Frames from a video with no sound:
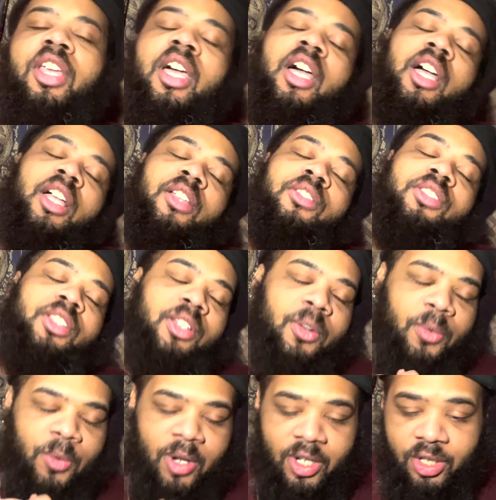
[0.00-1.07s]
out to the
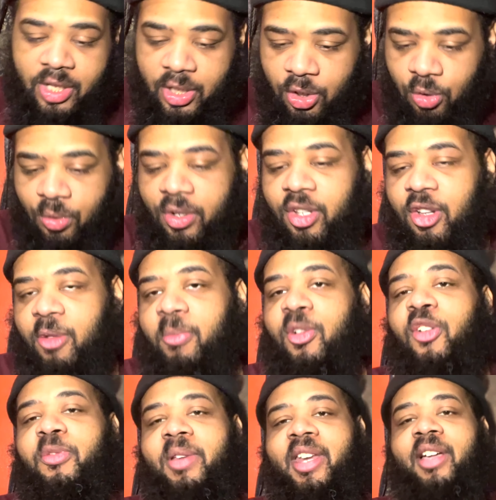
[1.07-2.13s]
Russian drill
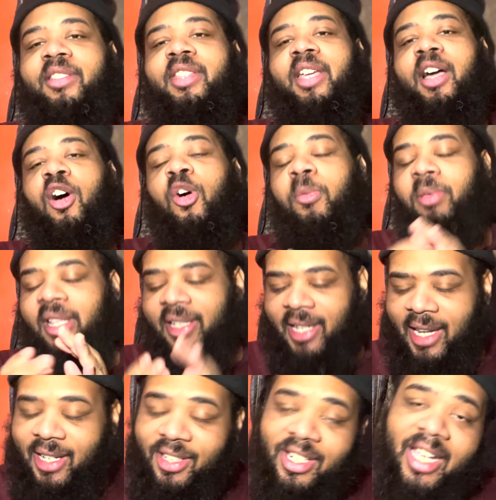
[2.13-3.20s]
movement out there.
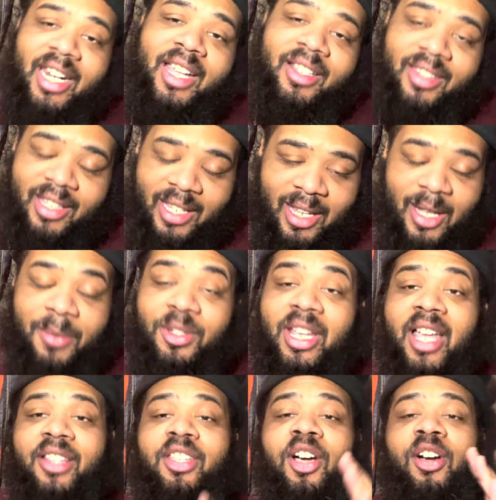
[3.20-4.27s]
Day. shout out to him. Shout
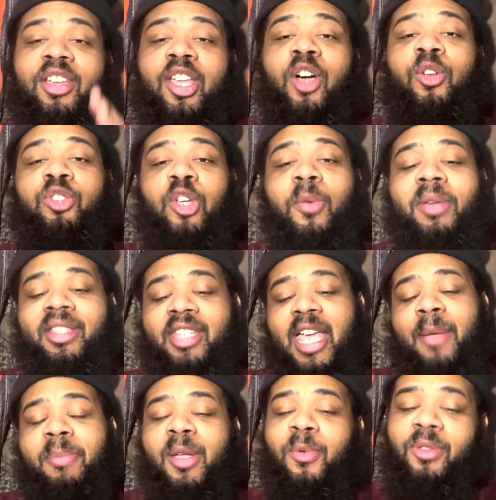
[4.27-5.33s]
out to all y'all who told me to
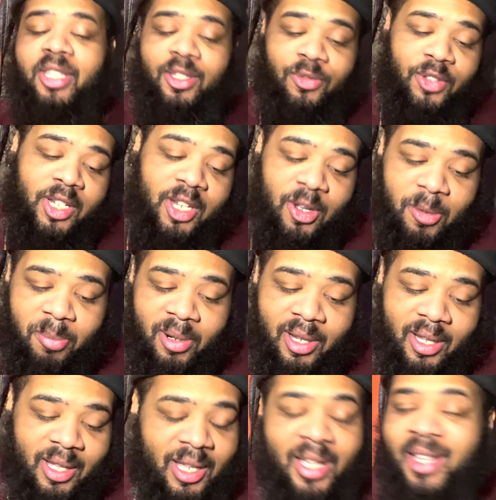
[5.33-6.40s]
tap in with this video,
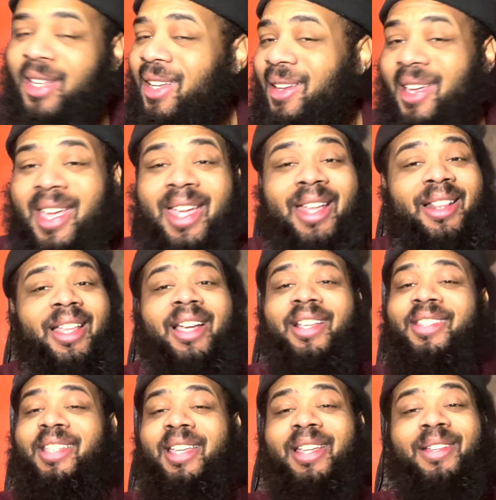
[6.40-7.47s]
bruh. Man, like I said,